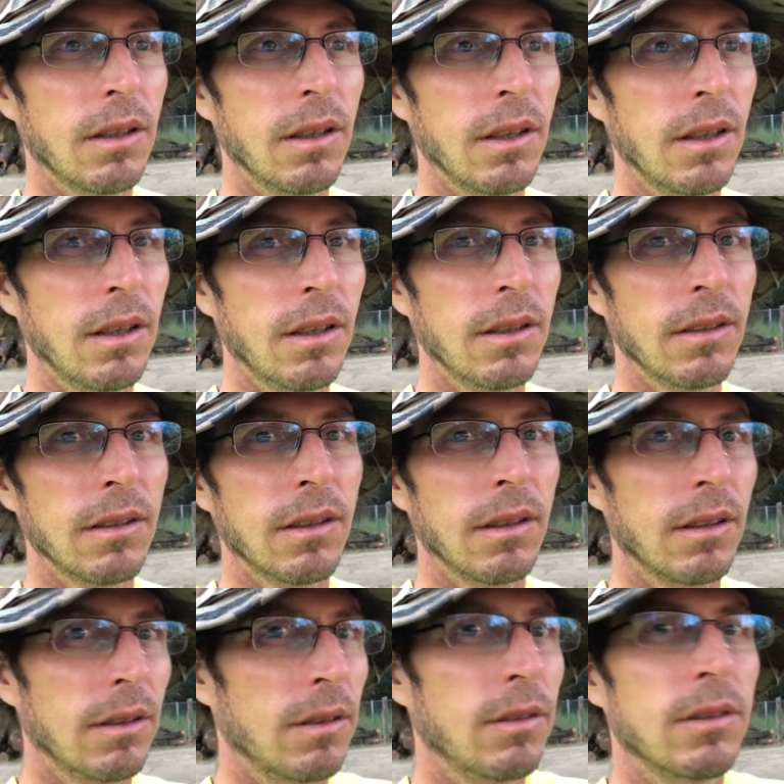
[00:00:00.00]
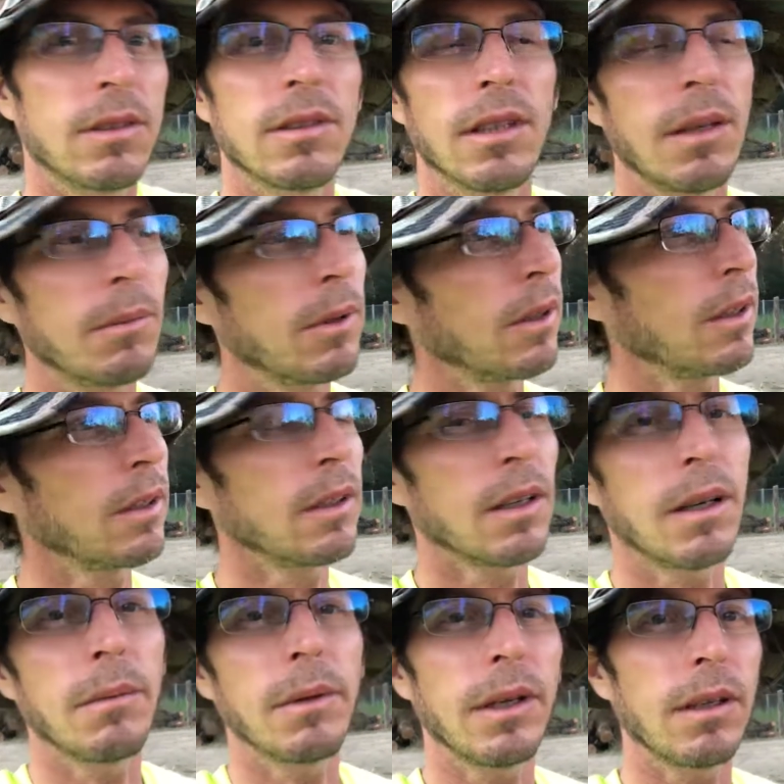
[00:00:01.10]
and same thing.
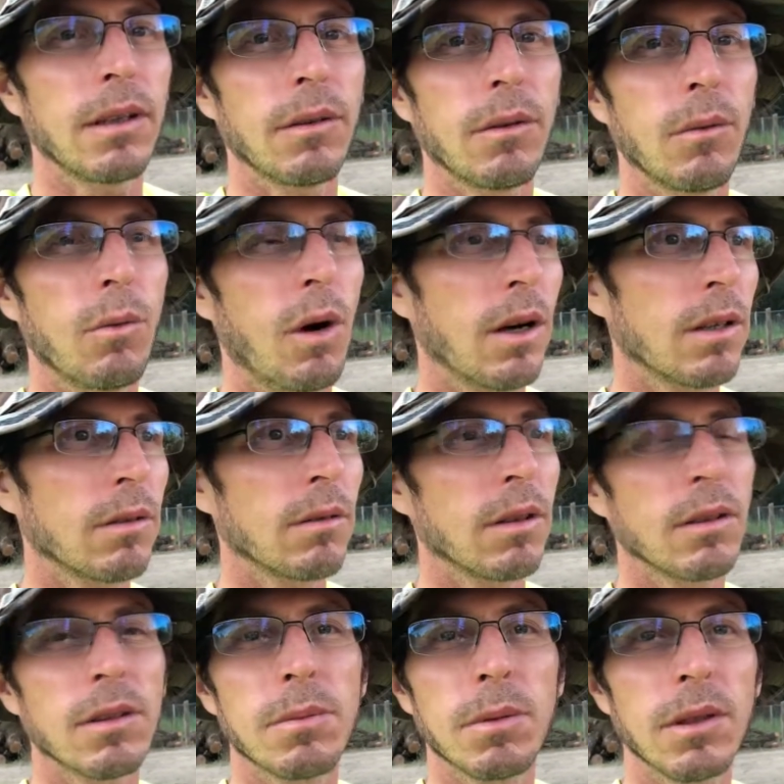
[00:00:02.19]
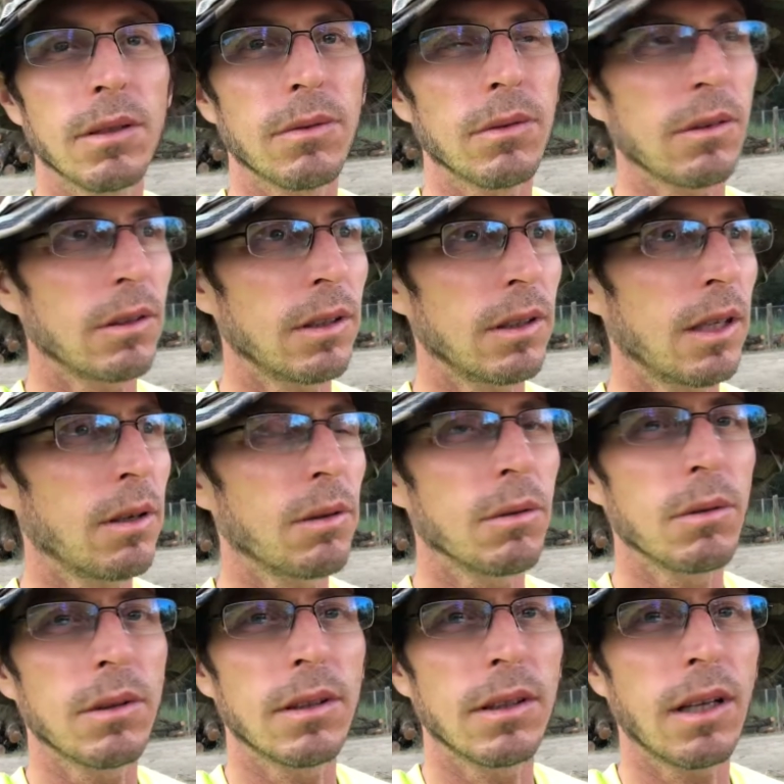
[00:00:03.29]
I'm like walking around this place for an hour
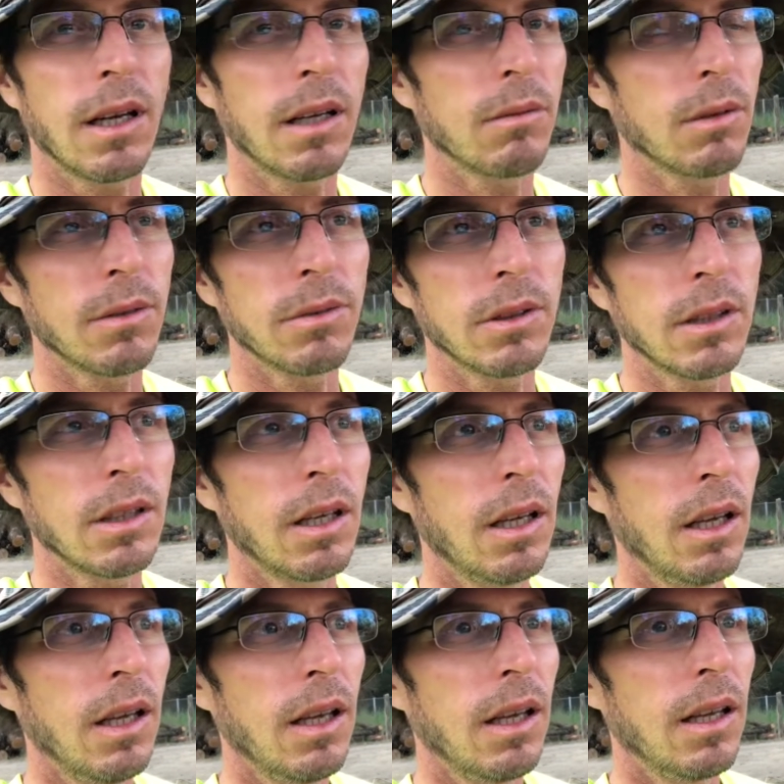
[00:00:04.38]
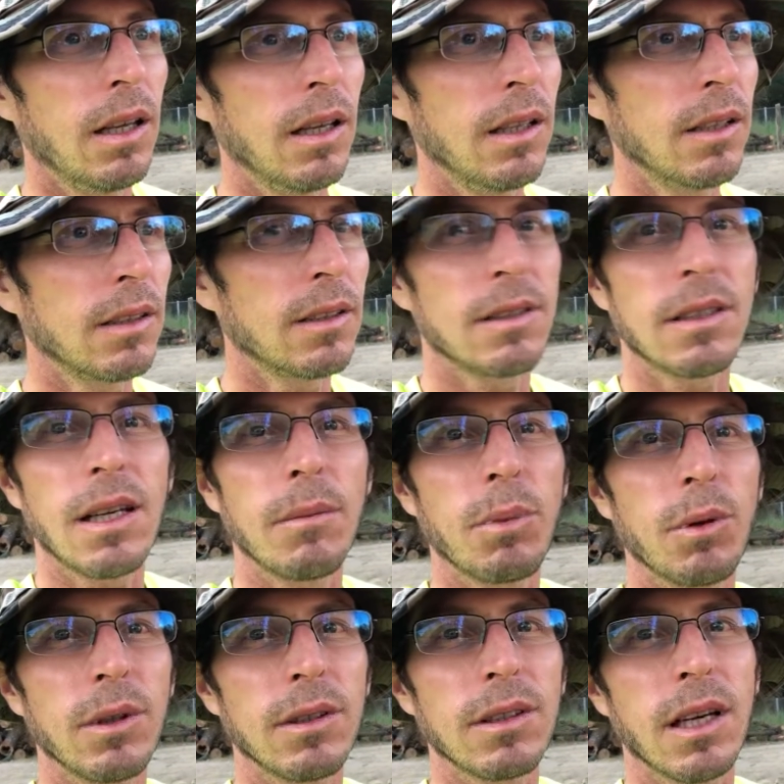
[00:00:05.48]
with the guy roughly, and at the same
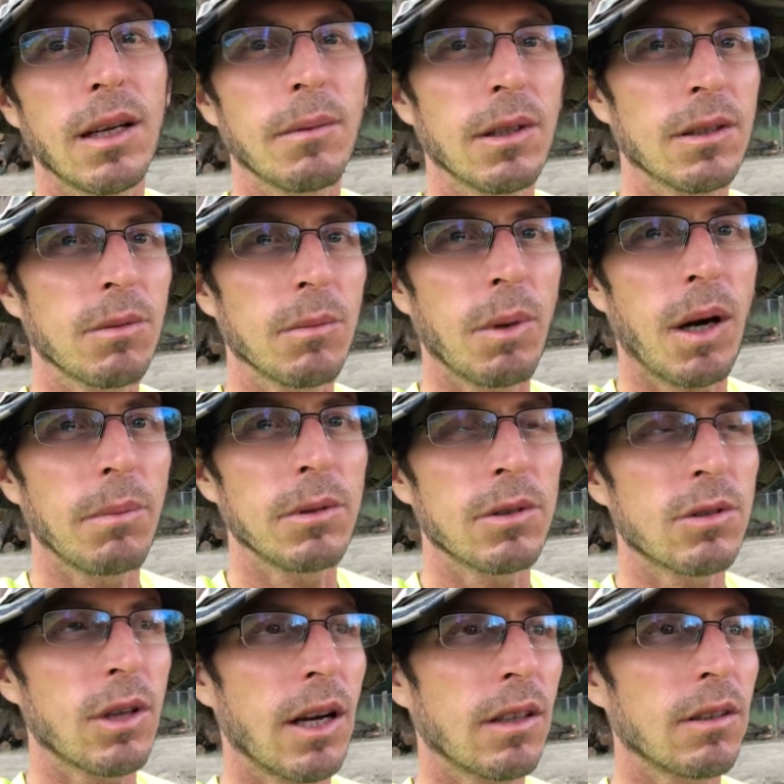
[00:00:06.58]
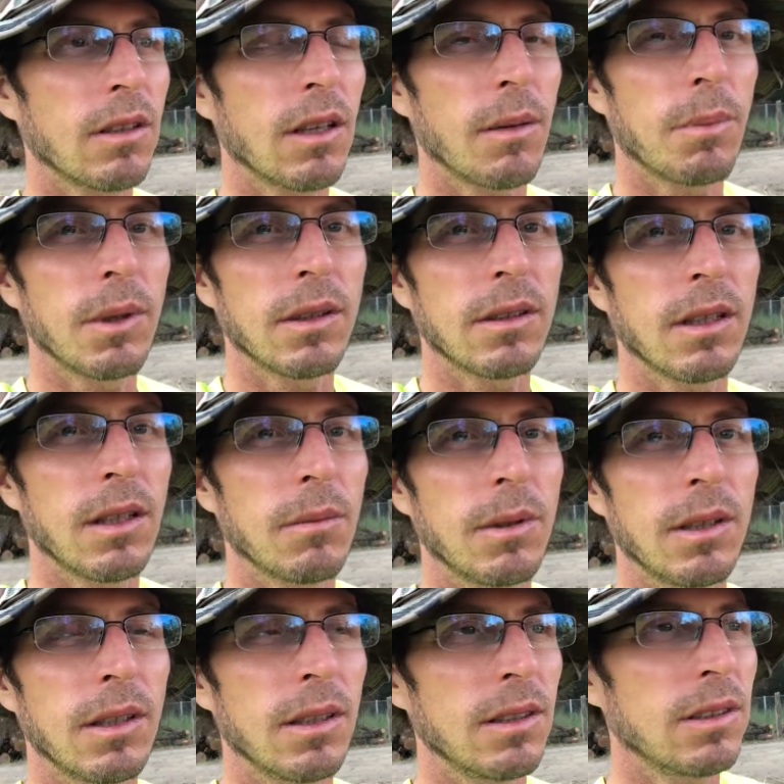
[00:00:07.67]
point in time, that's when Poppy's tractor got picked up
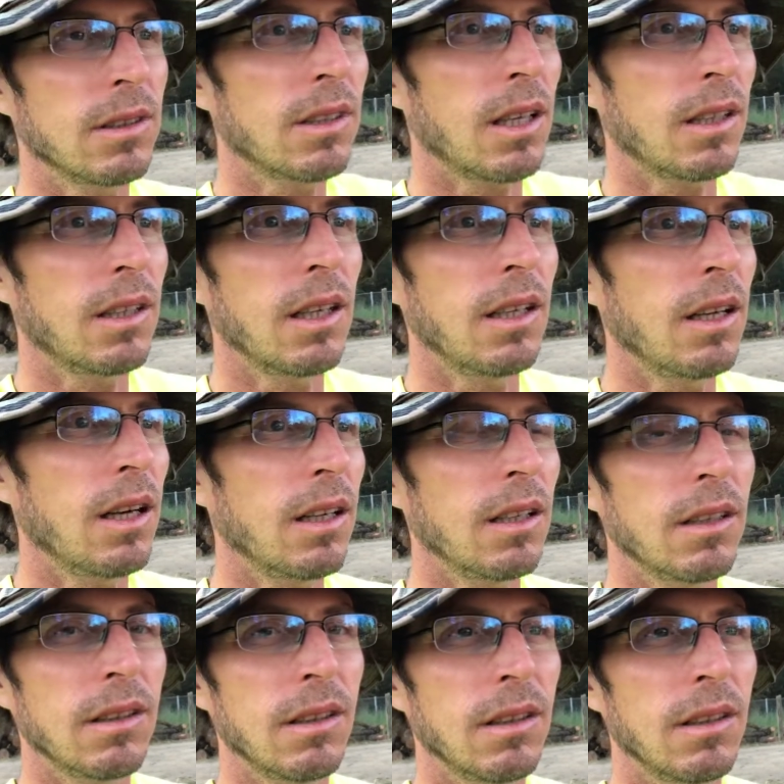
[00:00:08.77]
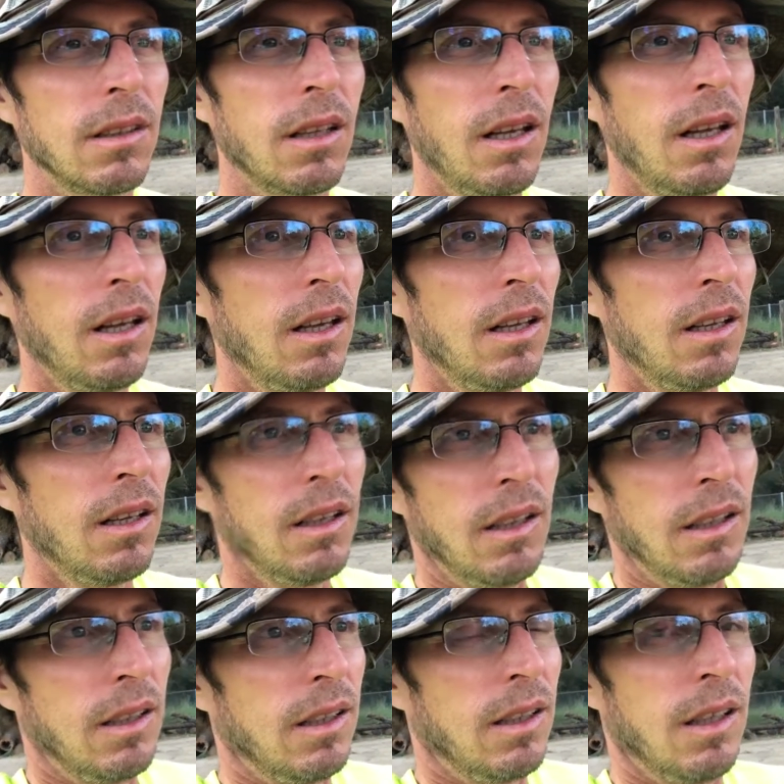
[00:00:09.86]
and it just got chaotic and, and
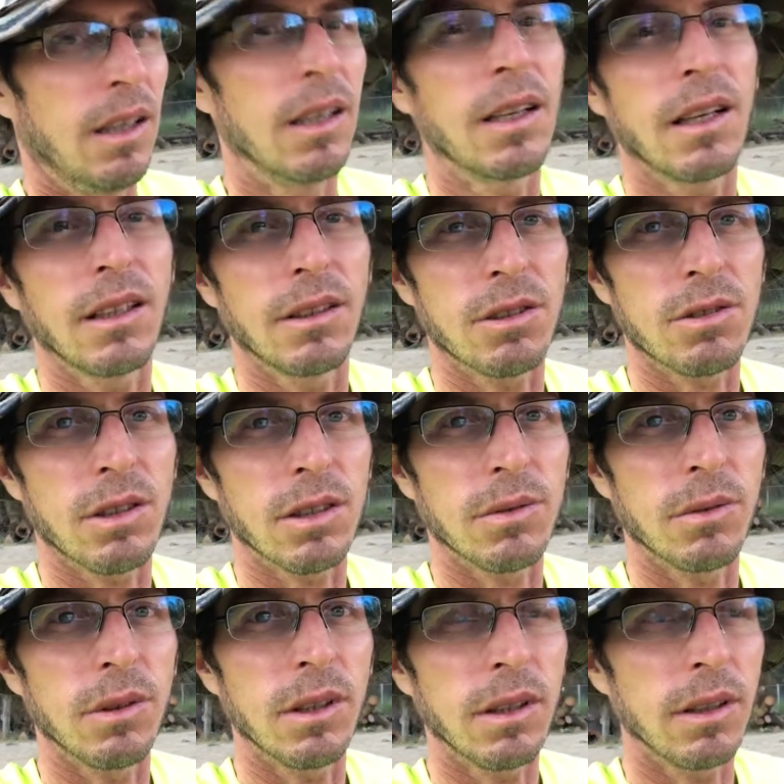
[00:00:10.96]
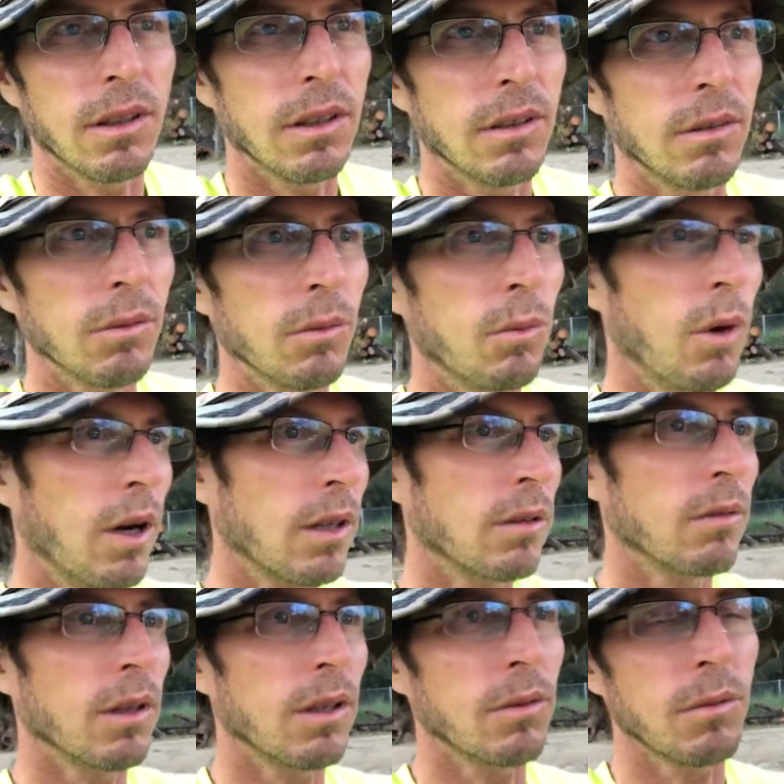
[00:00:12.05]
it got a little stressful there walking
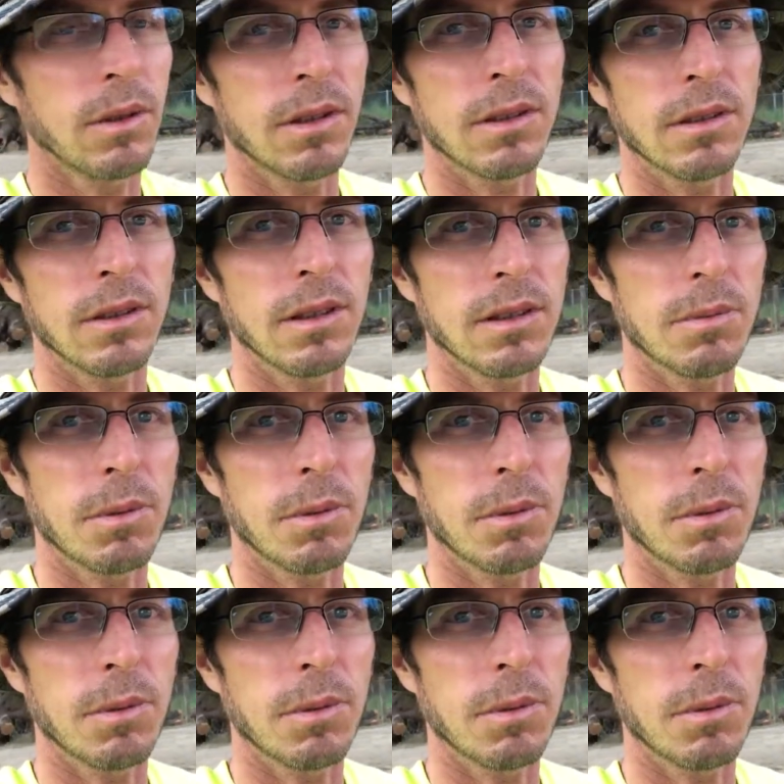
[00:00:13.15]
around with this